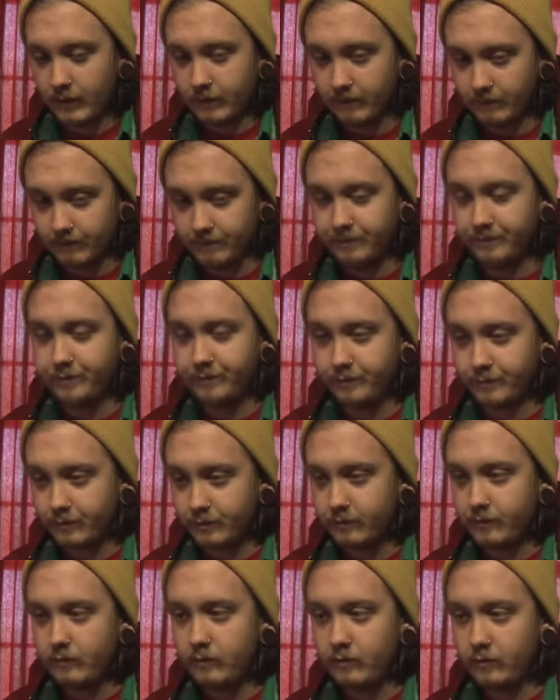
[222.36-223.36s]
Hmm.
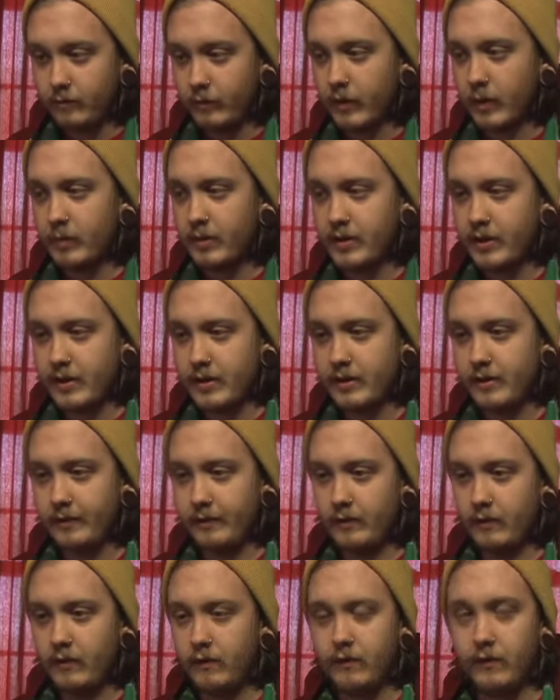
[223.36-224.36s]
But just
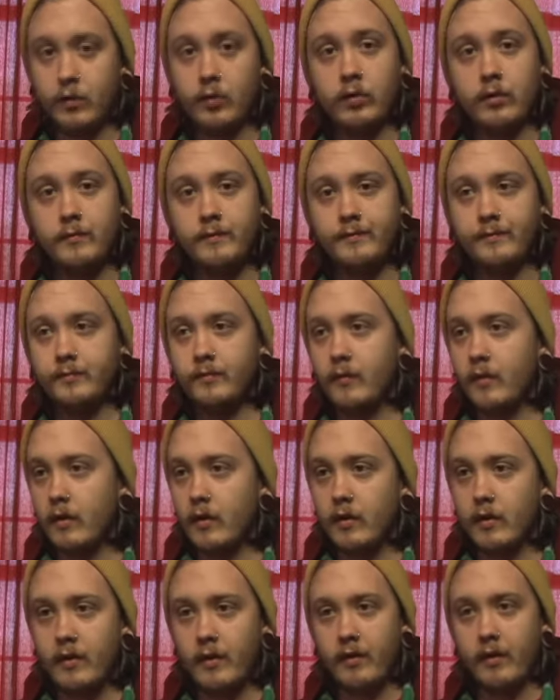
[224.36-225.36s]
full,
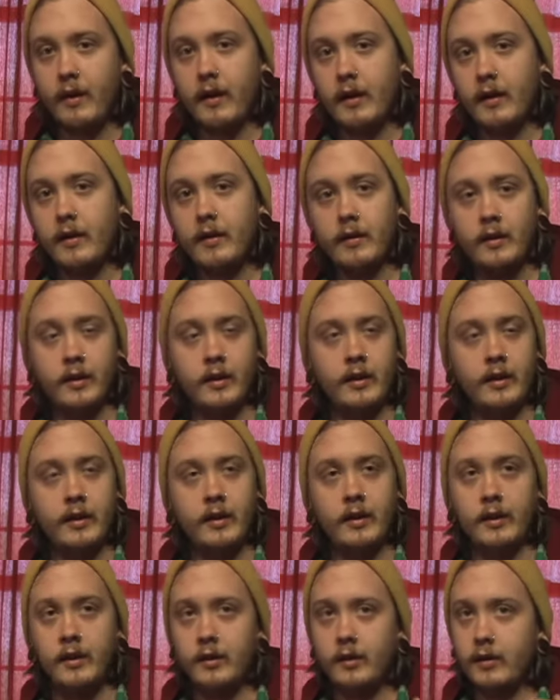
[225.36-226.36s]
thick,
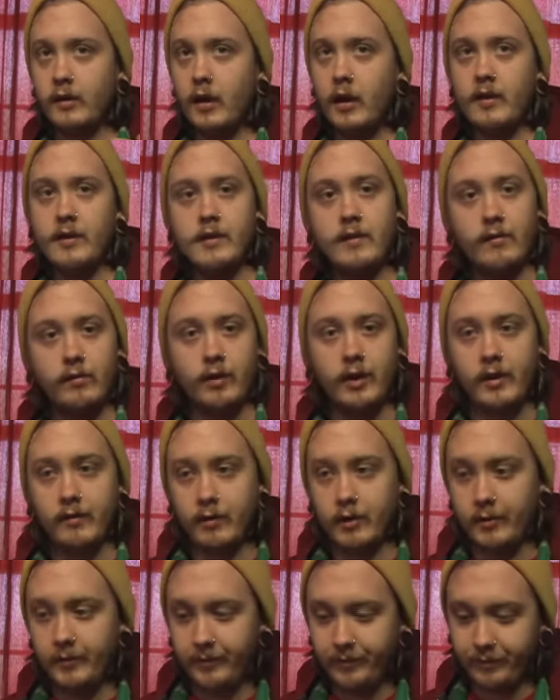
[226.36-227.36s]
tons of
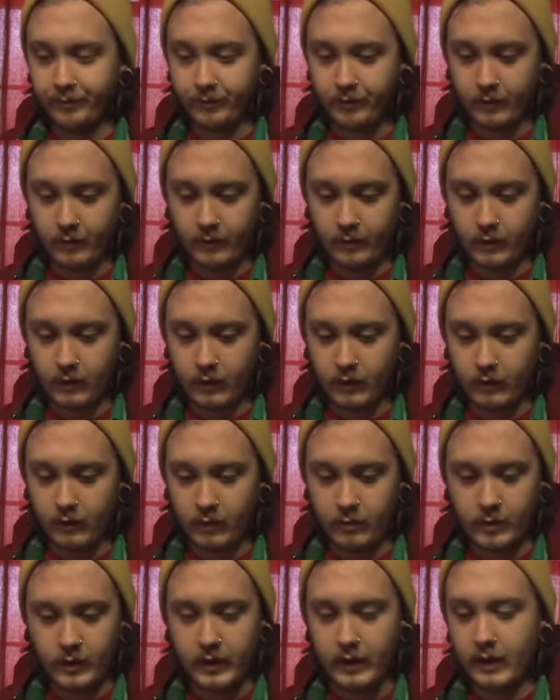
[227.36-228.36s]
flavor
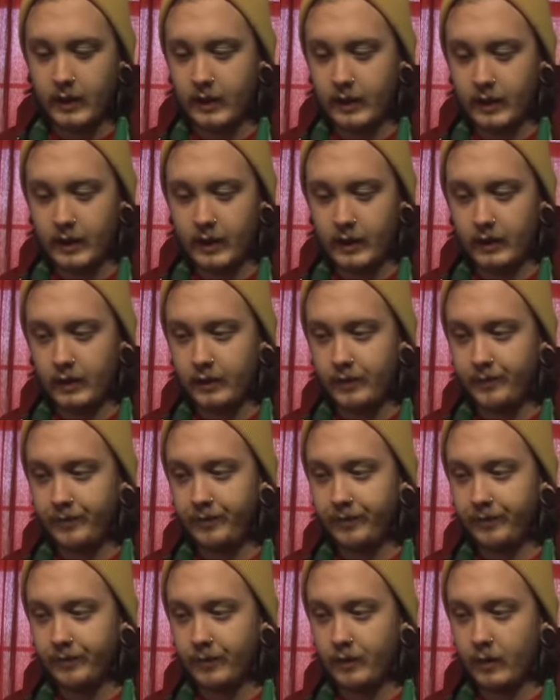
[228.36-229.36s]
from beginning to end.
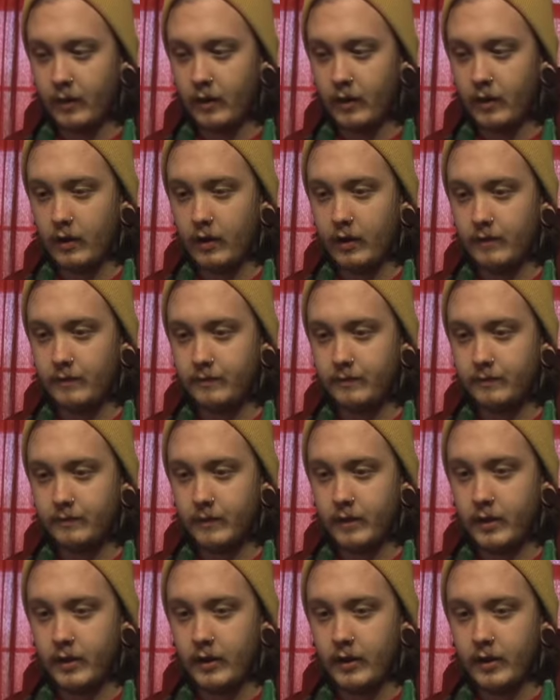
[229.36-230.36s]
Um,
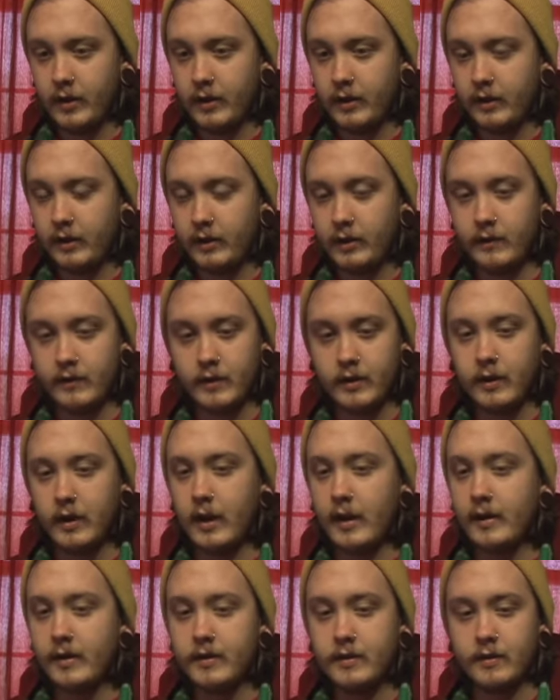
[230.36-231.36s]
leaves a
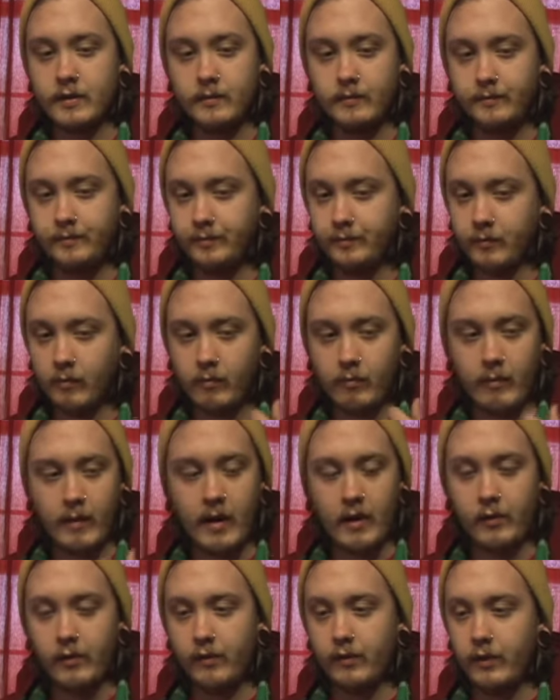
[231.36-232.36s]
nice
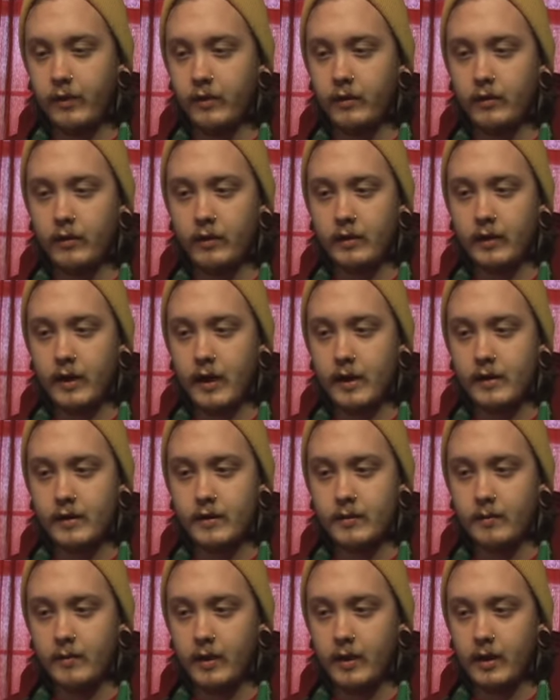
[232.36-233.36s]
mouth feel, a
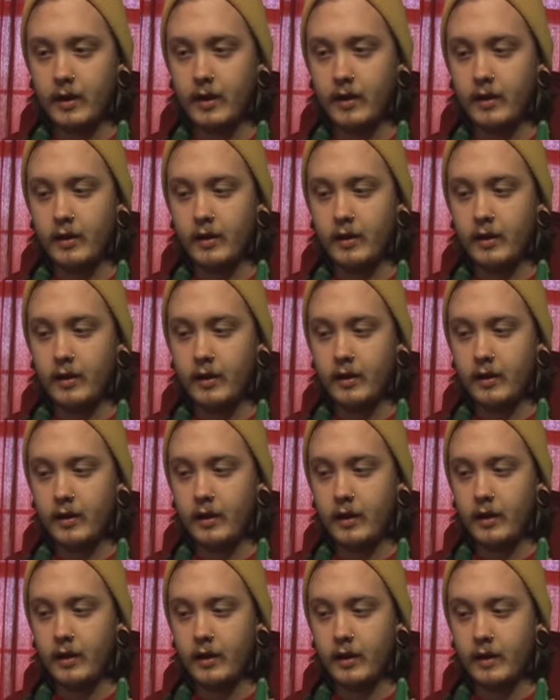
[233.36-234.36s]
nice uh,
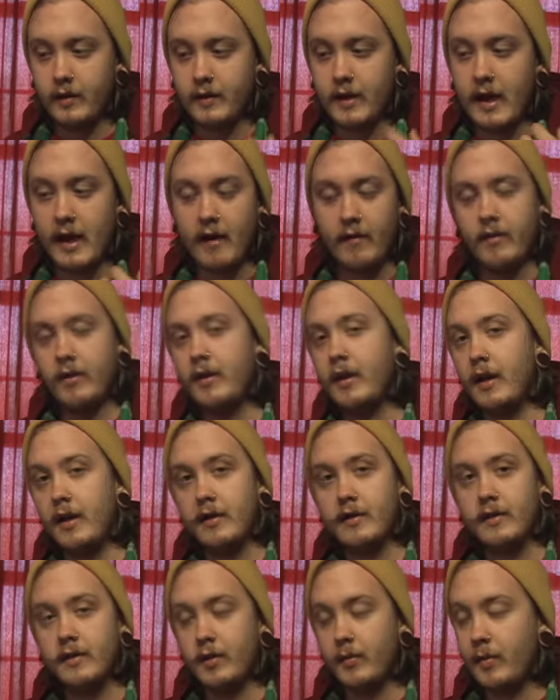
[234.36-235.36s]
a nice
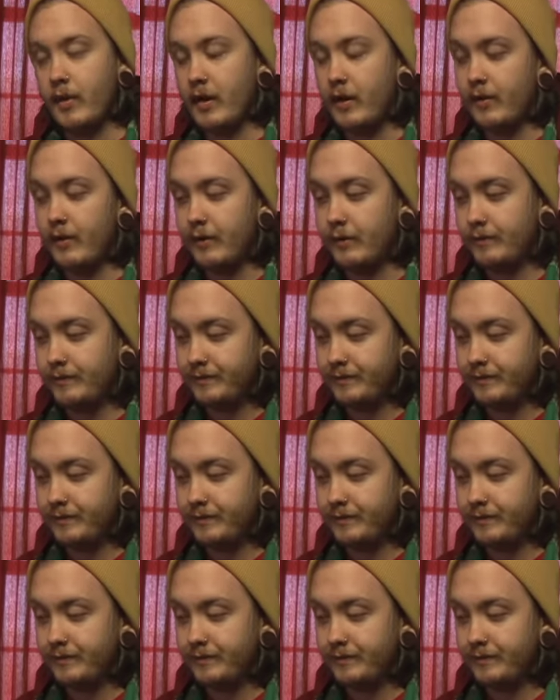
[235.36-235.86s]
aftertaste in your mouth